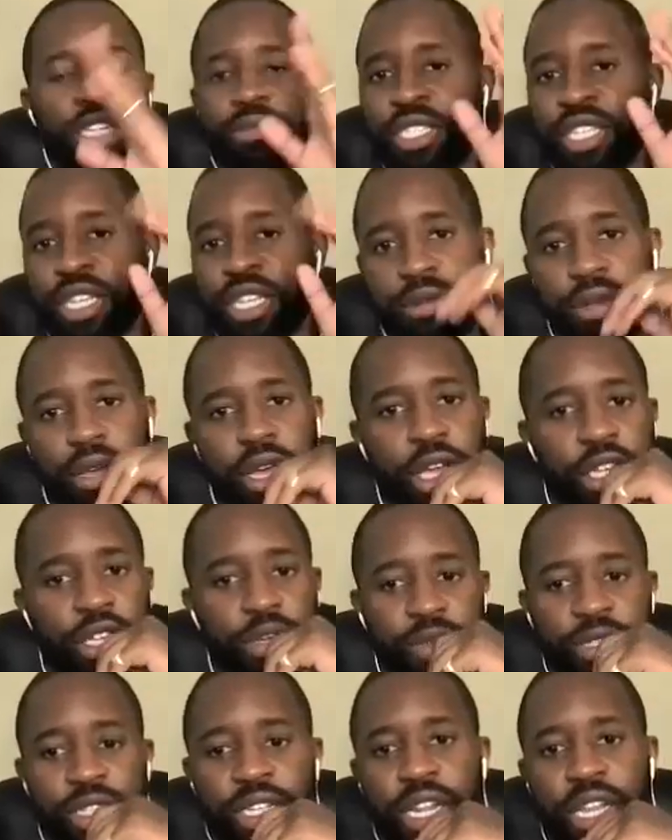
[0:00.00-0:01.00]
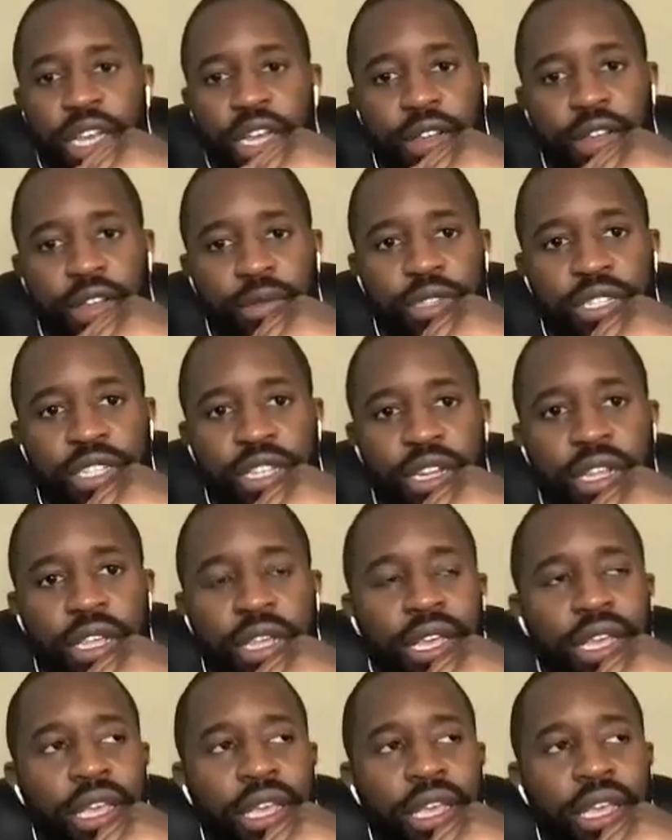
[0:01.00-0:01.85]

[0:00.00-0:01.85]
100%, 100%.